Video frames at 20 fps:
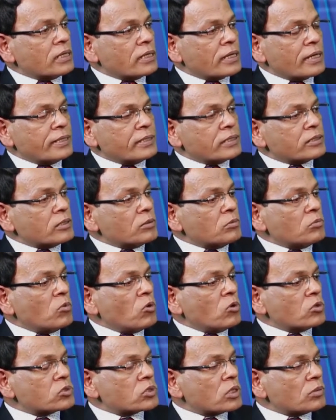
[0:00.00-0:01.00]
right,
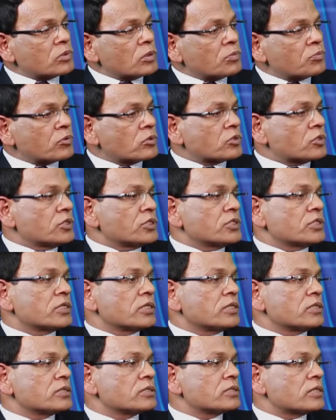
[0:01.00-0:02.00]
most of the
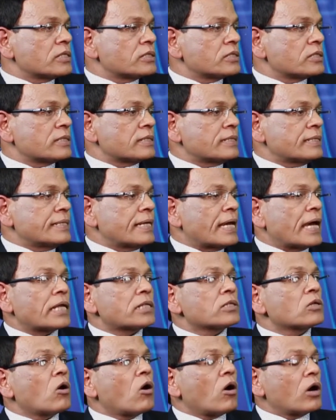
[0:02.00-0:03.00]
procedures, surgery
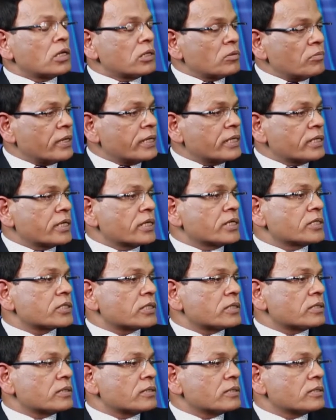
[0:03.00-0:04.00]
and all the
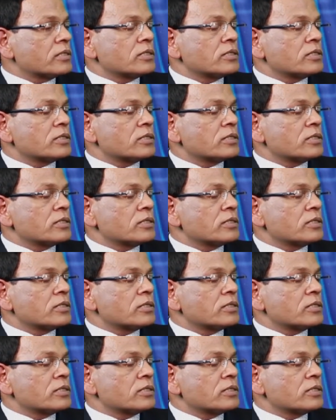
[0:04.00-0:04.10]
medication,